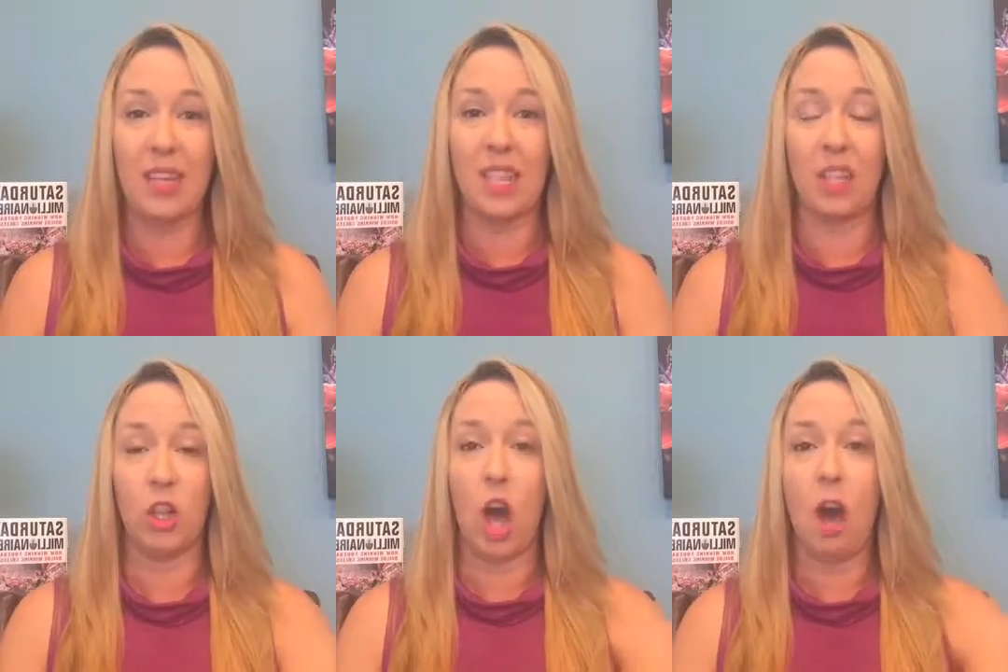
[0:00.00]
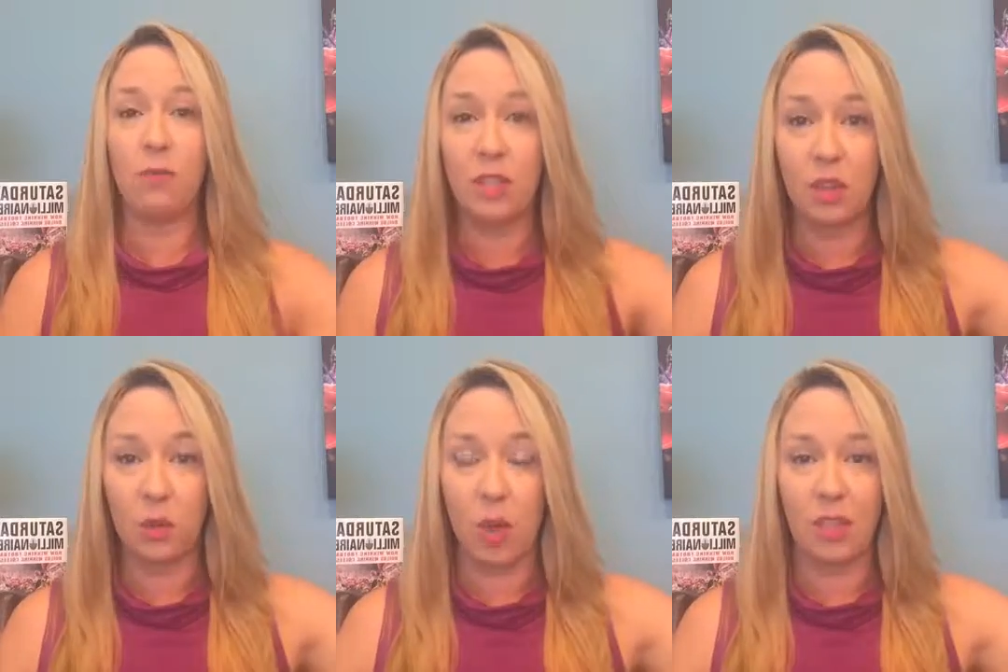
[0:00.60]
It's a loft
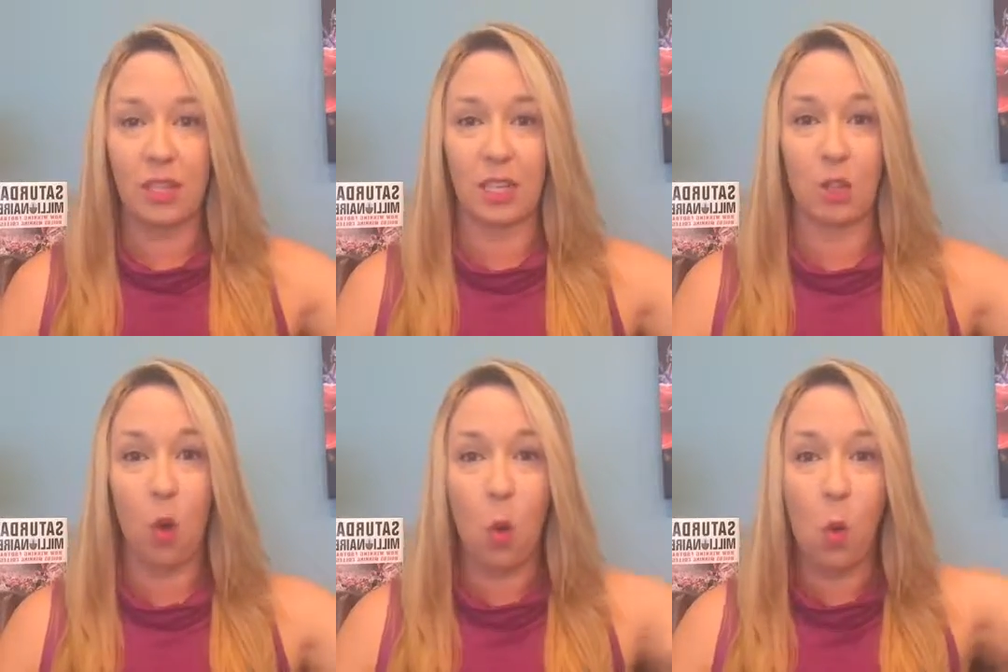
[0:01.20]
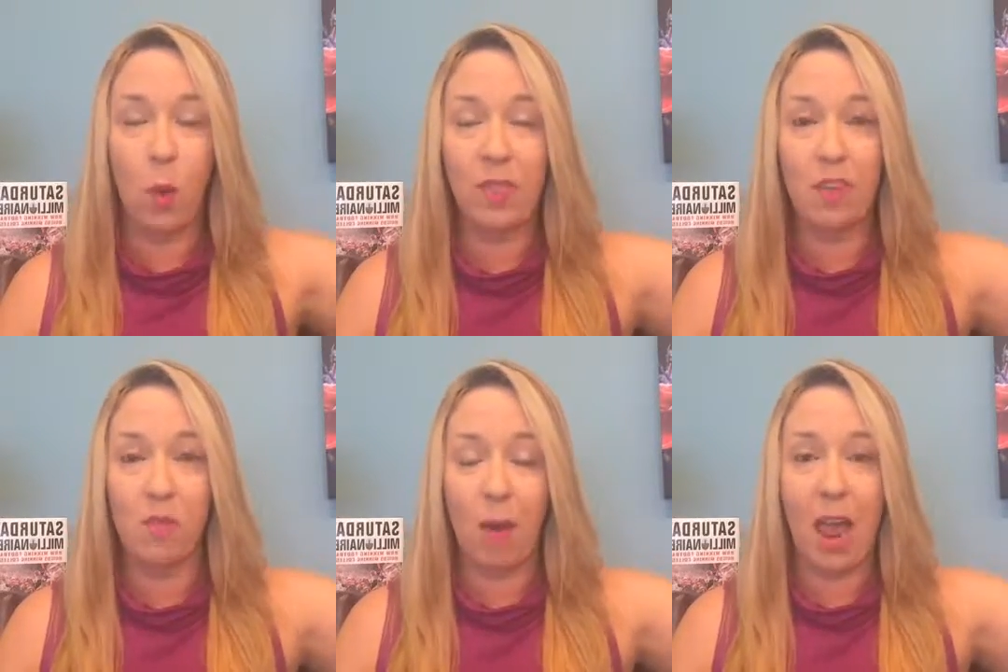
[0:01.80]
that runs like the whole width
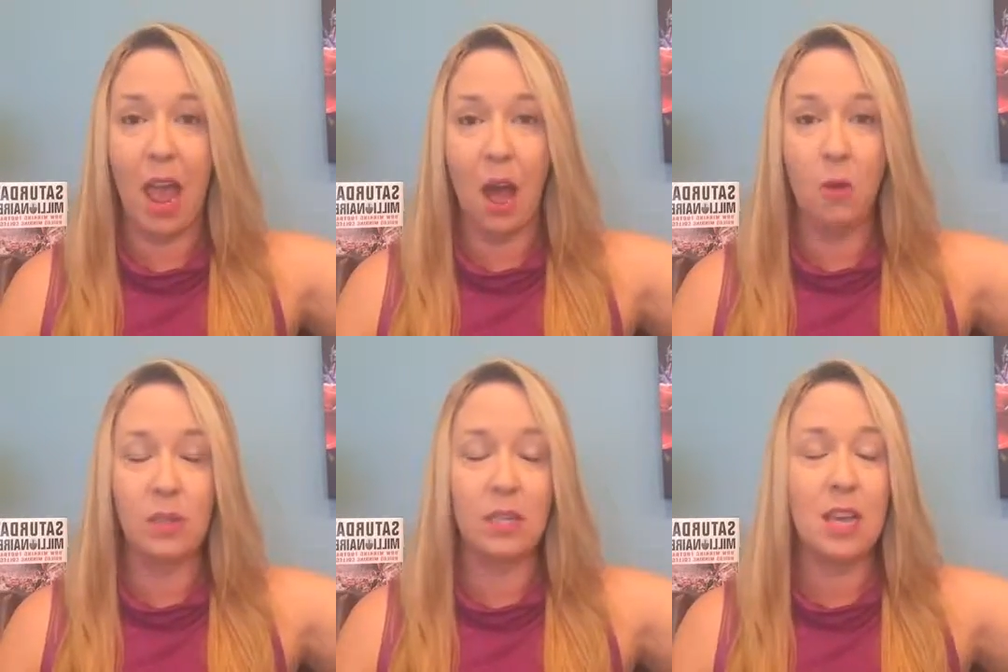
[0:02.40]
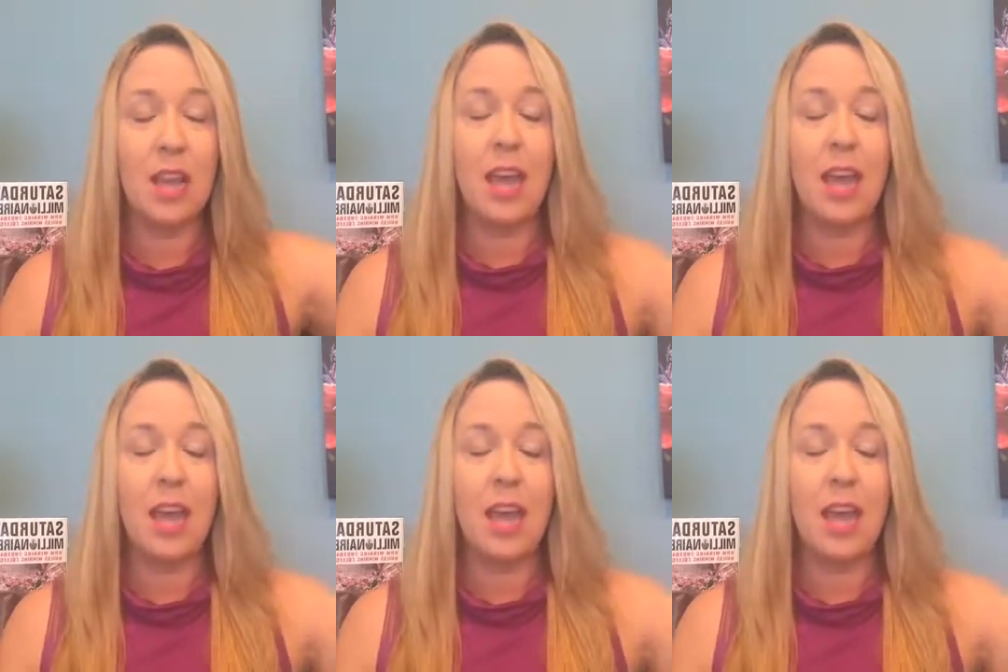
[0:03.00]
of my house.